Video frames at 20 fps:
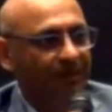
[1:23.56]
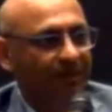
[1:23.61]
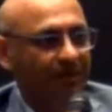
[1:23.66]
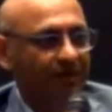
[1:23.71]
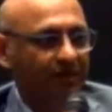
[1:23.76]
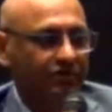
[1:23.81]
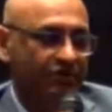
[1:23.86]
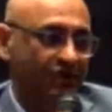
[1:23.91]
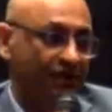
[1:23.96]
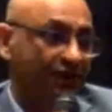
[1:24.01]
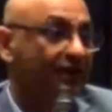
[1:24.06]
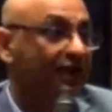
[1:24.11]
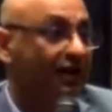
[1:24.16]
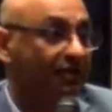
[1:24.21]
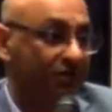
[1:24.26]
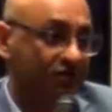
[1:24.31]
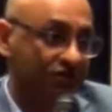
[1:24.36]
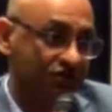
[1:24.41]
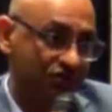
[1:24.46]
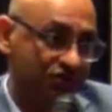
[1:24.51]
Uh, so
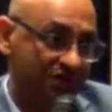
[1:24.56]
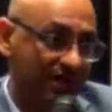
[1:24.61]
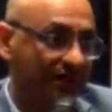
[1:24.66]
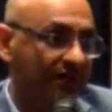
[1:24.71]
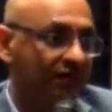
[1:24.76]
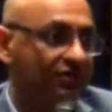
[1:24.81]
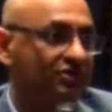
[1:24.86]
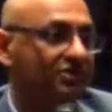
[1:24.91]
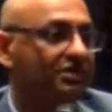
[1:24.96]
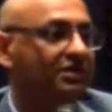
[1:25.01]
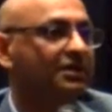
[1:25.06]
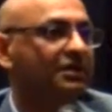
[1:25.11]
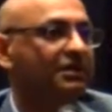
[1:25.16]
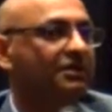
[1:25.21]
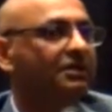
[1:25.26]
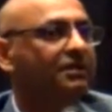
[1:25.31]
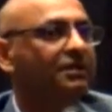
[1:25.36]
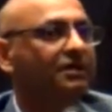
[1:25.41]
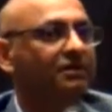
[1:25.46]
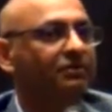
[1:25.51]
economics are challenging
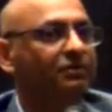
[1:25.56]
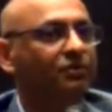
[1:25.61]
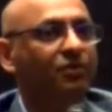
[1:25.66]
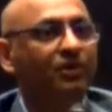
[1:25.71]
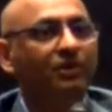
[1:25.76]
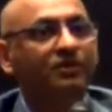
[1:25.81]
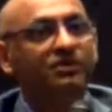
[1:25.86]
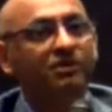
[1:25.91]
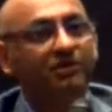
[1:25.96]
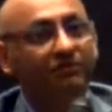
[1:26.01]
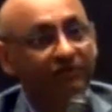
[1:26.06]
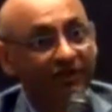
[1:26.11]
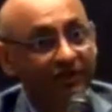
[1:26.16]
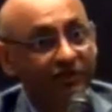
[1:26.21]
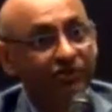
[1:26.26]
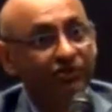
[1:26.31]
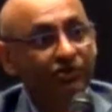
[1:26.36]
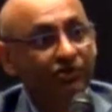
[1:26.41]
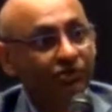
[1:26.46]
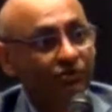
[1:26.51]
you want
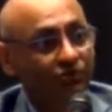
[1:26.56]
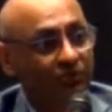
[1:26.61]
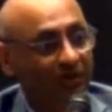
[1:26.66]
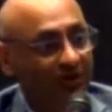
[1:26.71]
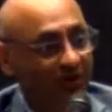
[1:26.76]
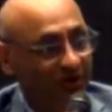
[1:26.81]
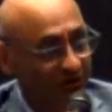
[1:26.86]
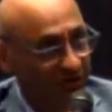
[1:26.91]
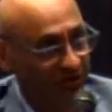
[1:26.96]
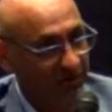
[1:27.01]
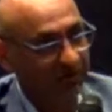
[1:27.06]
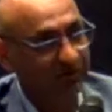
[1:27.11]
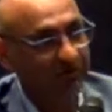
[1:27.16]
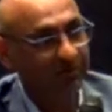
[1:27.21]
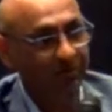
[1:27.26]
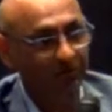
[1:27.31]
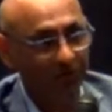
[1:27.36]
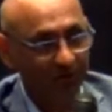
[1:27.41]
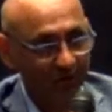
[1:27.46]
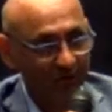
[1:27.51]
investors who are long-term
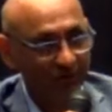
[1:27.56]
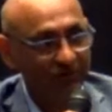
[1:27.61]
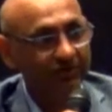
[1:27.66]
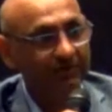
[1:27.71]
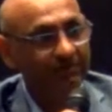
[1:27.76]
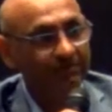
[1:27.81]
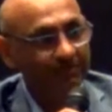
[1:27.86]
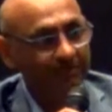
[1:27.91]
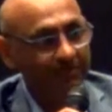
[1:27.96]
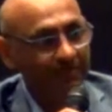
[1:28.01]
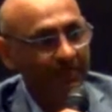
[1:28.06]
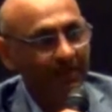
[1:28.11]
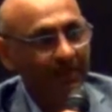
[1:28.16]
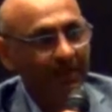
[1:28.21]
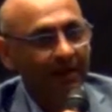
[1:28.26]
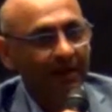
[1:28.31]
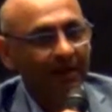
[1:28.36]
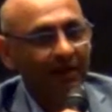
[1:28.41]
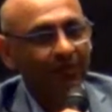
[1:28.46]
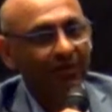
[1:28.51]
supporters.
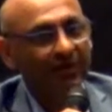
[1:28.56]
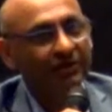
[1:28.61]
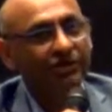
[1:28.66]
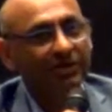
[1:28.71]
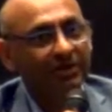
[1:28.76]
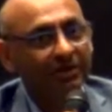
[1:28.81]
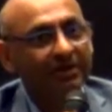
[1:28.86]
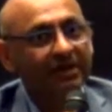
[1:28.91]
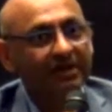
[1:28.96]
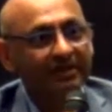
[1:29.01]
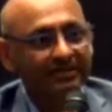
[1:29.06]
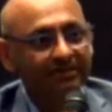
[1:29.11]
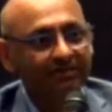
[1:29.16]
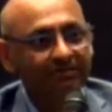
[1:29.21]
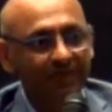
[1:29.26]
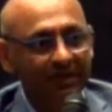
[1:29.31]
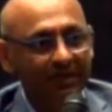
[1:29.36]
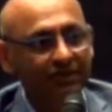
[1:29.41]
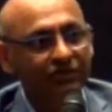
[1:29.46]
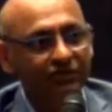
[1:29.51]
We're actually looking at some
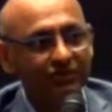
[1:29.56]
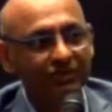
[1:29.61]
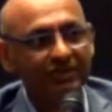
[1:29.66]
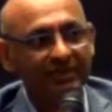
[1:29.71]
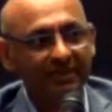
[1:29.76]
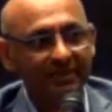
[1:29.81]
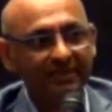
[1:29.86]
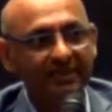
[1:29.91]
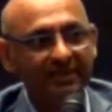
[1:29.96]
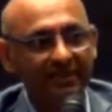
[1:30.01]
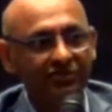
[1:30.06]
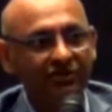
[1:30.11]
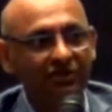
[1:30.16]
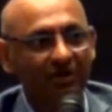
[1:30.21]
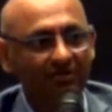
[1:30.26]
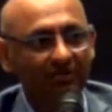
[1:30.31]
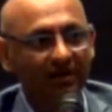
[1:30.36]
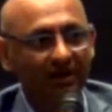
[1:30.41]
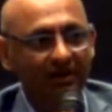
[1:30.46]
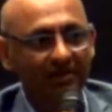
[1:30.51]
pretty interesting
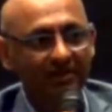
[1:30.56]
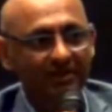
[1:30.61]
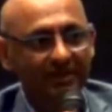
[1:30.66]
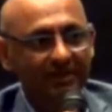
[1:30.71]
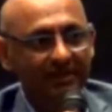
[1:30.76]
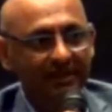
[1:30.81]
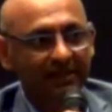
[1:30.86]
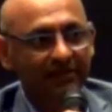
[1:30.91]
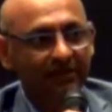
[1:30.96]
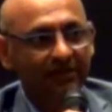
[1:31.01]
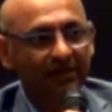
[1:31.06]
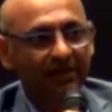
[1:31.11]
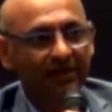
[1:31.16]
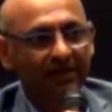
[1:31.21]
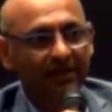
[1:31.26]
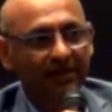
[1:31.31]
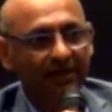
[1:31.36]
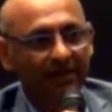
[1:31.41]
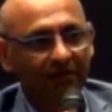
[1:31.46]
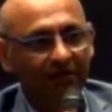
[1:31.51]
CSR models now.
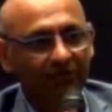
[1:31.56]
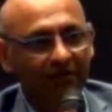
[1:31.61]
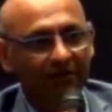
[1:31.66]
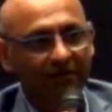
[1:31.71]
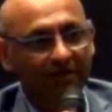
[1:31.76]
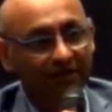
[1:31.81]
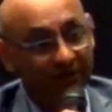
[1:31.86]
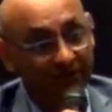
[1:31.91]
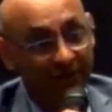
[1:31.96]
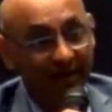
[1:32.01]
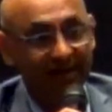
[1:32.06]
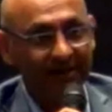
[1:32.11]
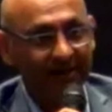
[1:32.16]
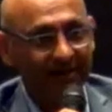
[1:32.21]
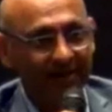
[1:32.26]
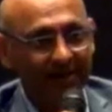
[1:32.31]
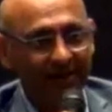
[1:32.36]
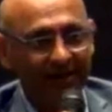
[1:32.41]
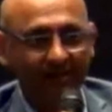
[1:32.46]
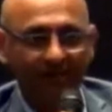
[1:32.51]
And if we crack
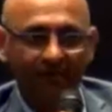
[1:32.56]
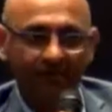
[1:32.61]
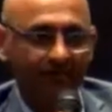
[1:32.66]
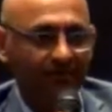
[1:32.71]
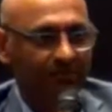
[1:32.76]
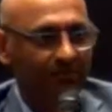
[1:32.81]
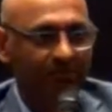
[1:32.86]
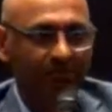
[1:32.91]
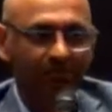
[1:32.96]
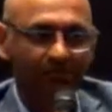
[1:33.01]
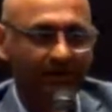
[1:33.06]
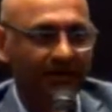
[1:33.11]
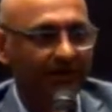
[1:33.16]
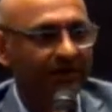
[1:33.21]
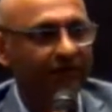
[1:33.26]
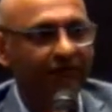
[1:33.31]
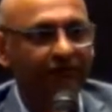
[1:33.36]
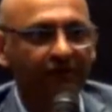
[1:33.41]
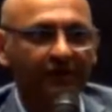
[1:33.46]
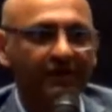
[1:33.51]
that, then the
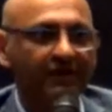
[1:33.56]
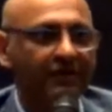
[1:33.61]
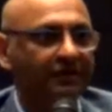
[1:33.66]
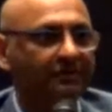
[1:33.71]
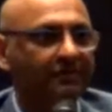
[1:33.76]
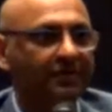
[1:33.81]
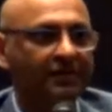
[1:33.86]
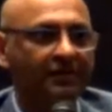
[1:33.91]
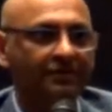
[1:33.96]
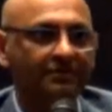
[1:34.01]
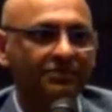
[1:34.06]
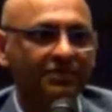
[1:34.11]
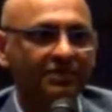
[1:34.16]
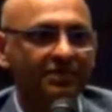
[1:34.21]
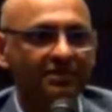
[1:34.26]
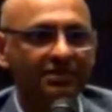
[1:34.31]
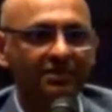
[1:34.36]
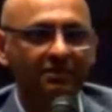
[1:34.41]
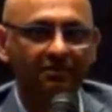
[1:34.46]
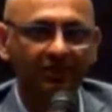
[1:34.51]
funding becomes
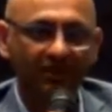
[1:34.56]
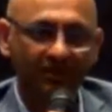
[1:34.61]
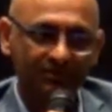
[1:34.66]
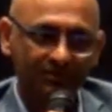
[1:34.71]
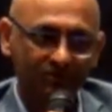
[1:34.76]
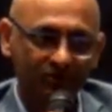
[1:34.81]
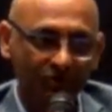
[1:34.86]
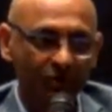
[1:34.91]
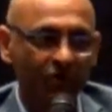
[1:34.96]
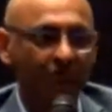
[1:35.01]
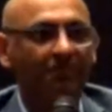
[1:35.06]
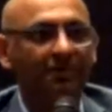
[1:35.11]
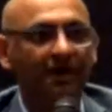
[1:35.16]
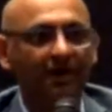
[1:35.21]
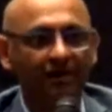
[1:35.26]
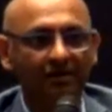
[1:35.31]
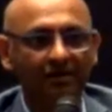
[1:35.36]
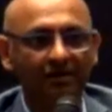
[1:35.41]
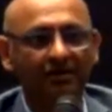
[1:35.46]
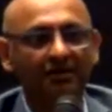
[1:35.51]
easy, it becomes a good
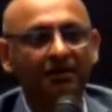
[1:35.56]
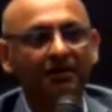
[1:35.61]
model,